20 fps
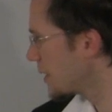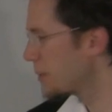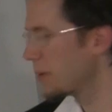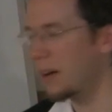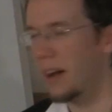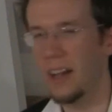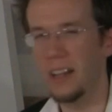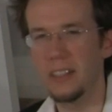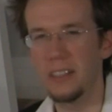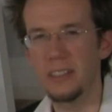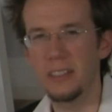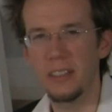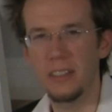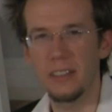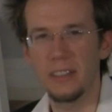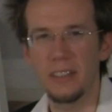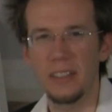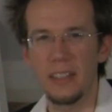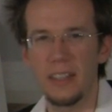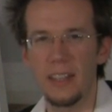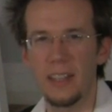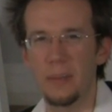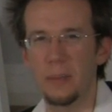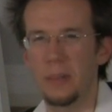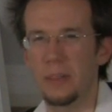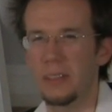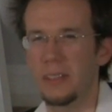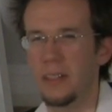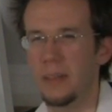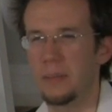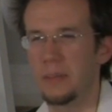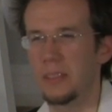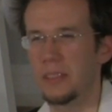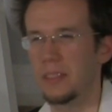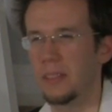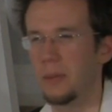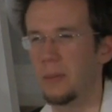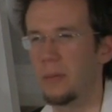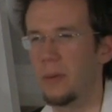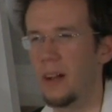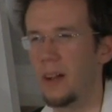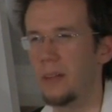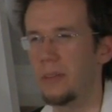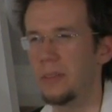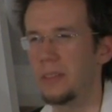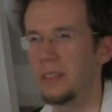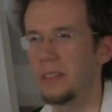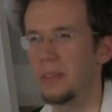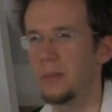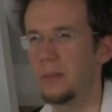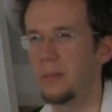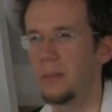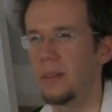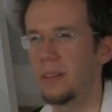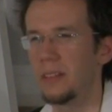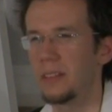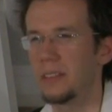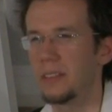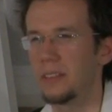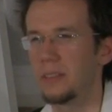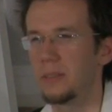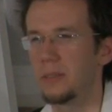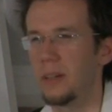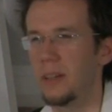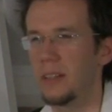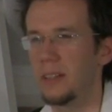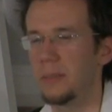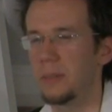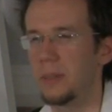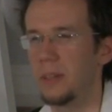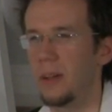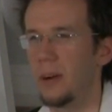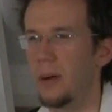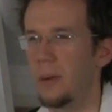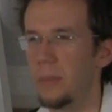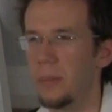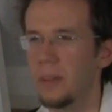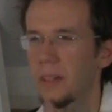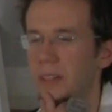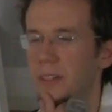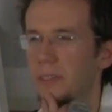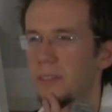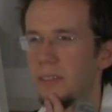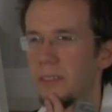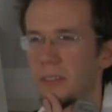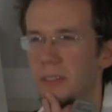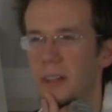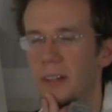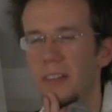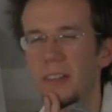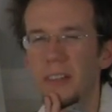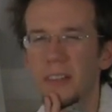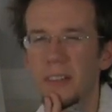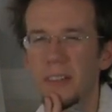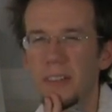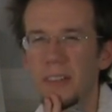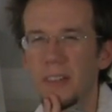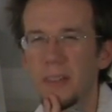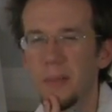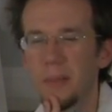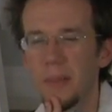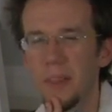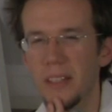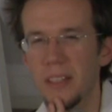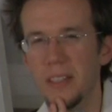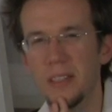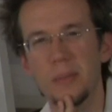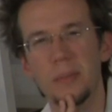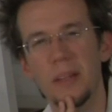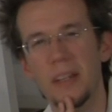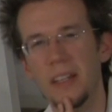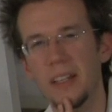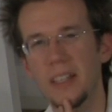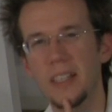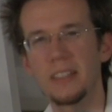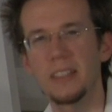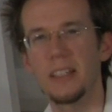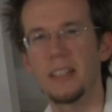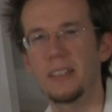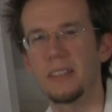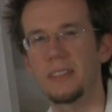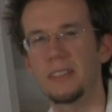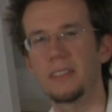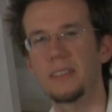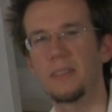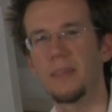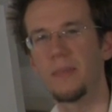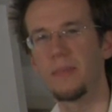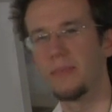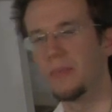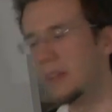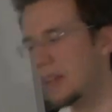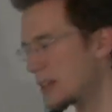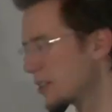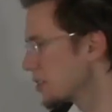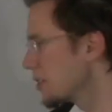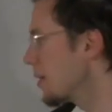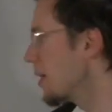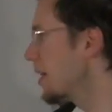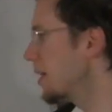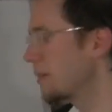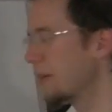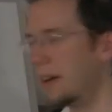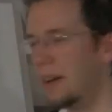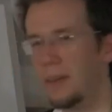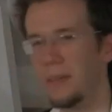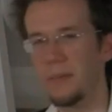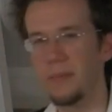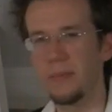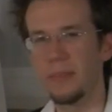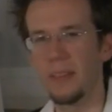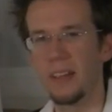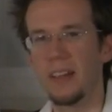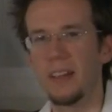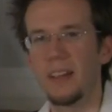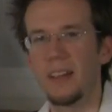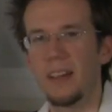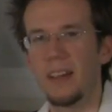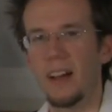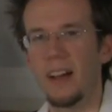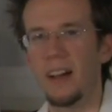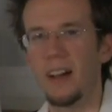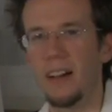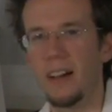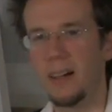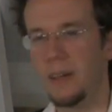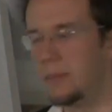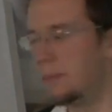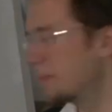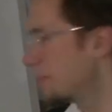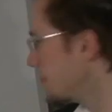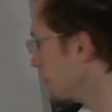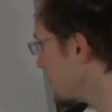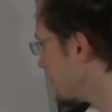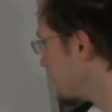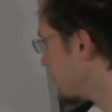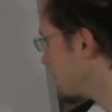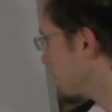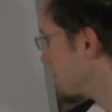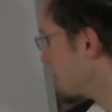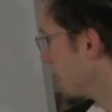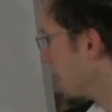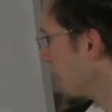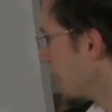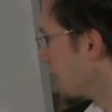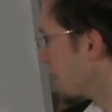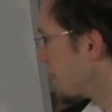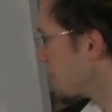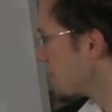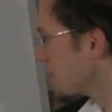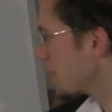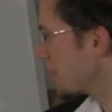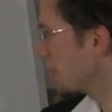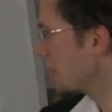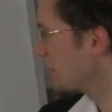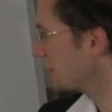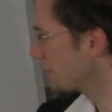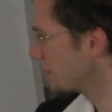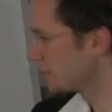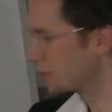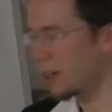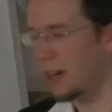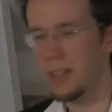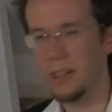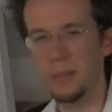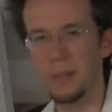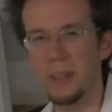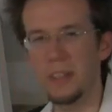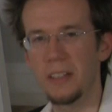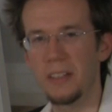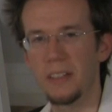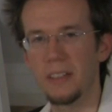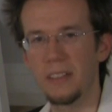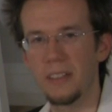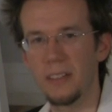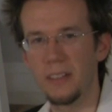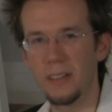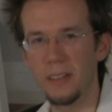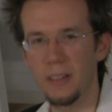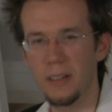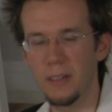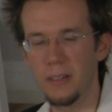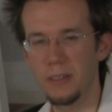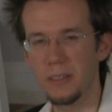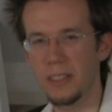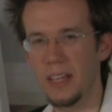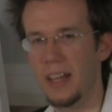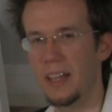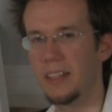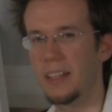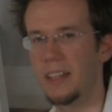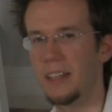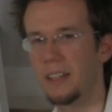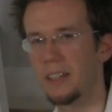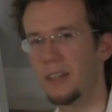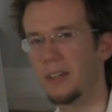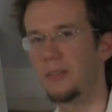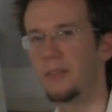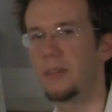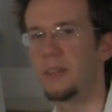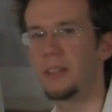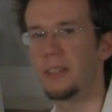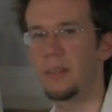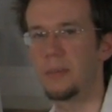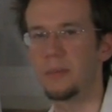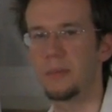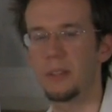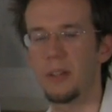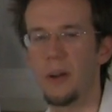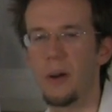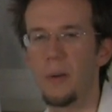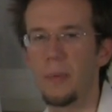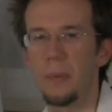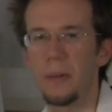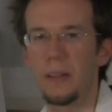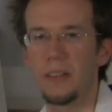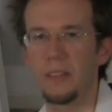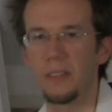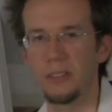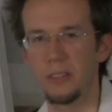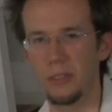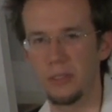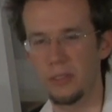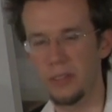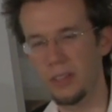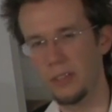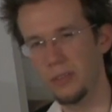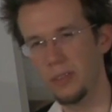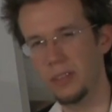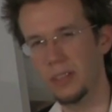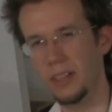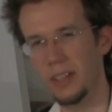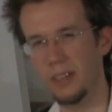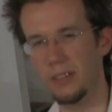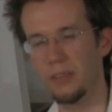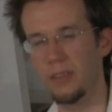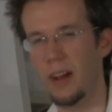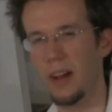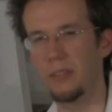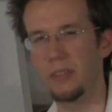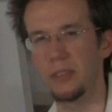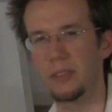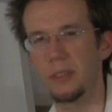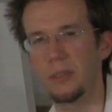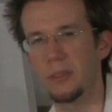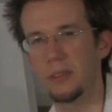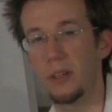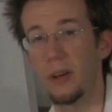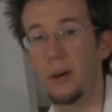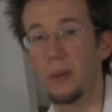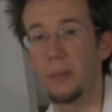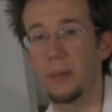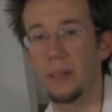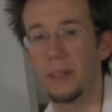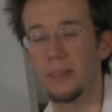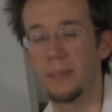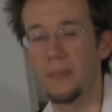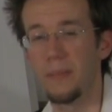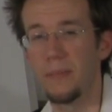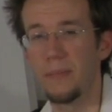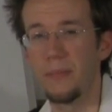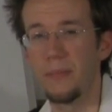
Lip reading: Well, I just started thinking about that. I'm just like, why would you want to draw them in open if you're trying to learn them? That doesn't make any sense. So anyway, so draw them in close and then convert them to open. So convert like 5 or so to open.